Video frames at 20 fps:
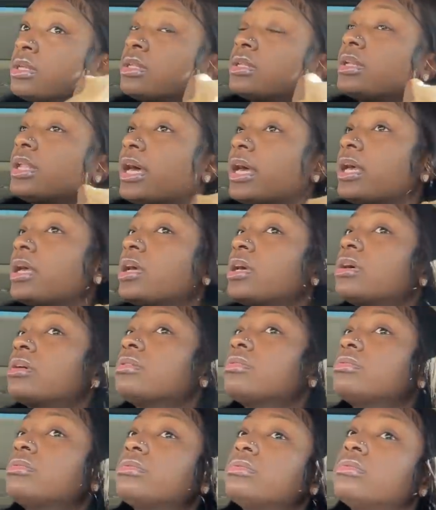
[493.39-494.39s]
Like,
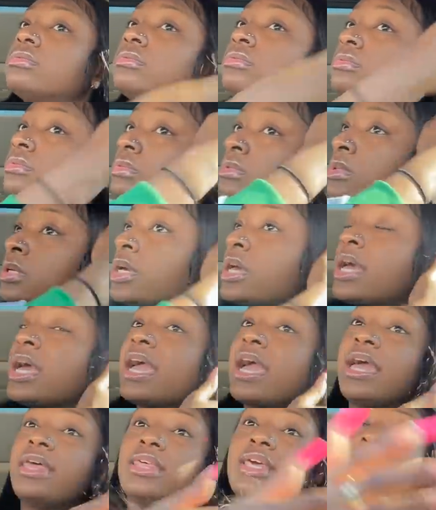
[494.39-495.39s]

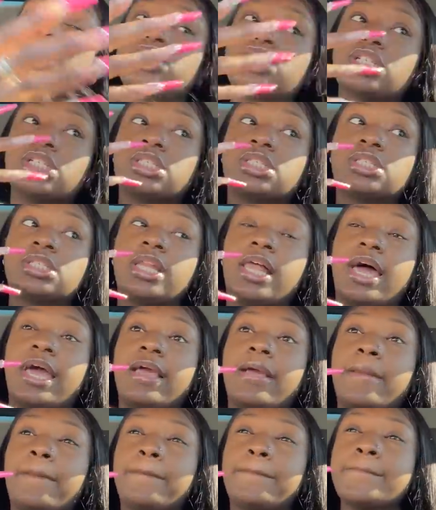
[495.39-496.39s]
and then it's just
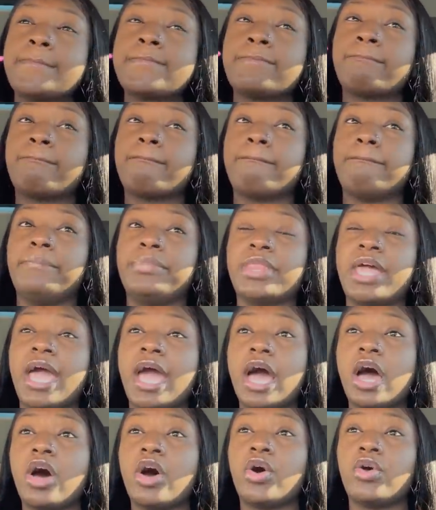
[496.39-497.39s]
like,
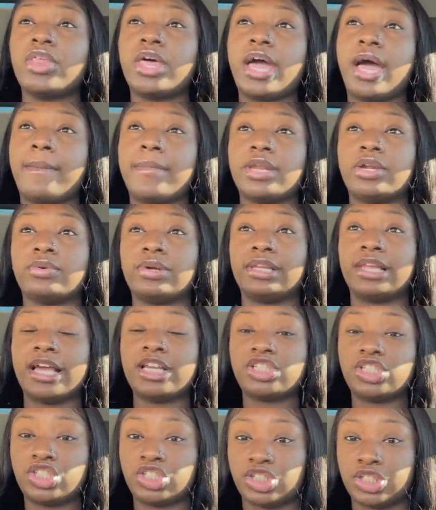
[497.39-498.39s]
now that I'm in a
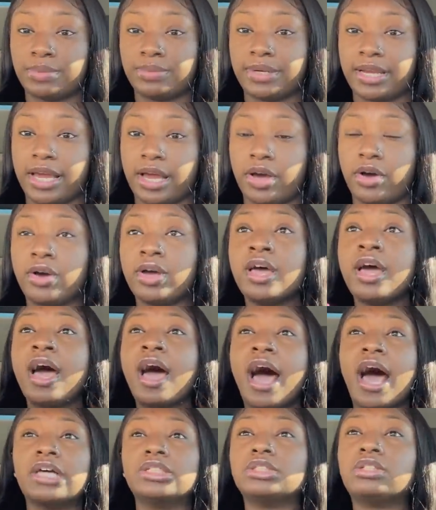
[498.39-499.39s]
relationship now,
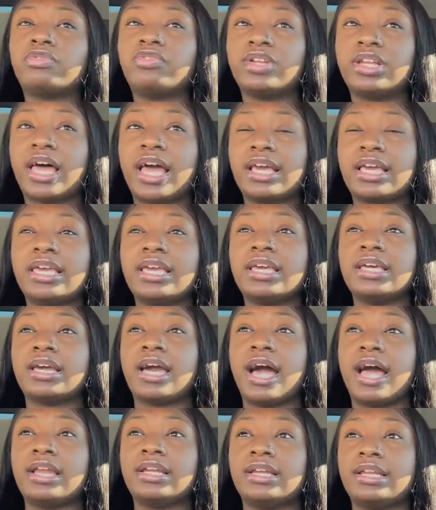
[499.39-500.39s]
I just feel like he
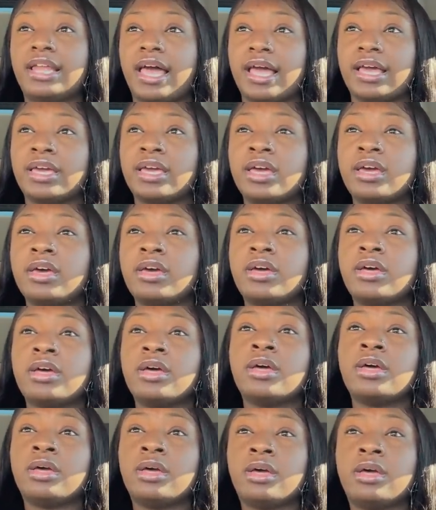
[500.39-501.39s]
kind of, like,
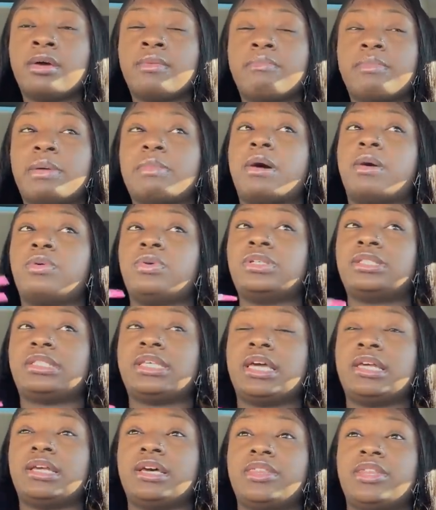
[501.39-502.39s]
my mom was
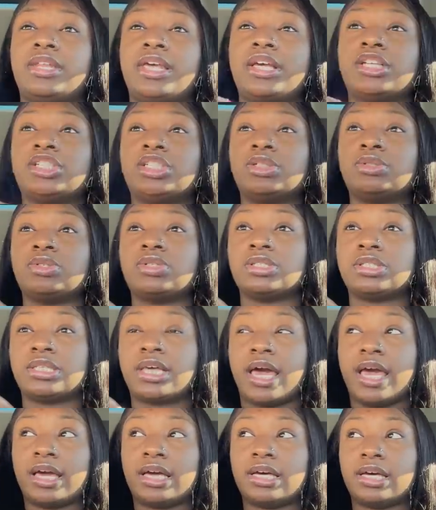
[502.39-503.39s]
saying the other day, she was
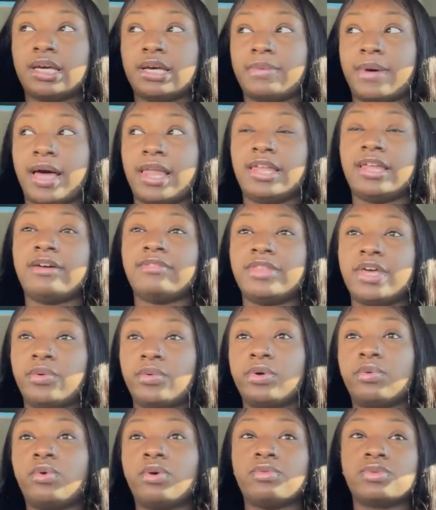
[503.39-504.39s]
like, I love that
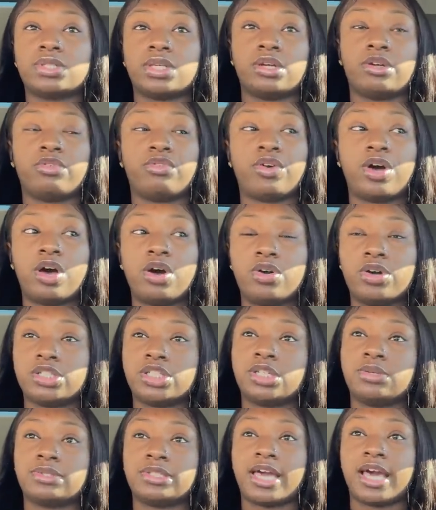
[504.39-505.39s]
when we was on the phone,
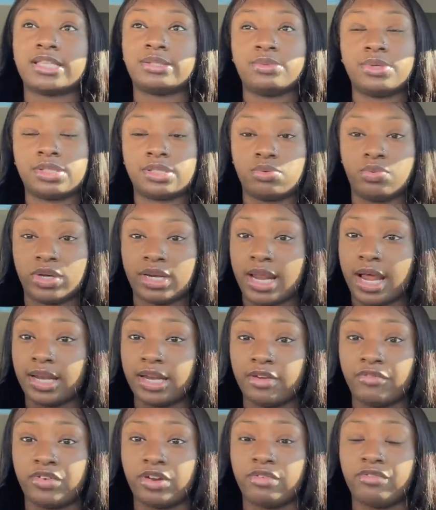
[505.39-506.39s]
she was asking me what did I
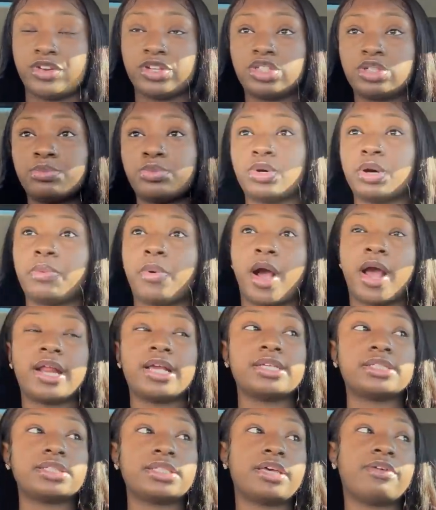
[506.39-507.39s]
need for the vision board party
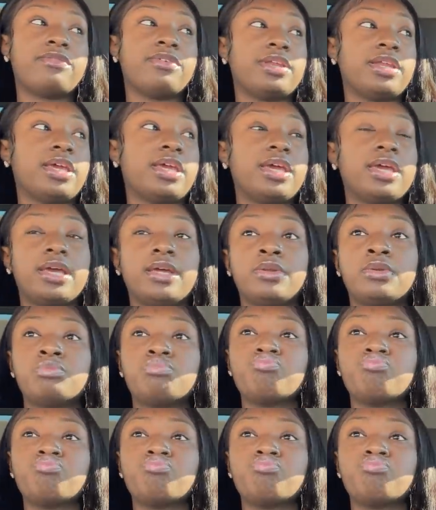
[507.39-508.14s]
he was up, and then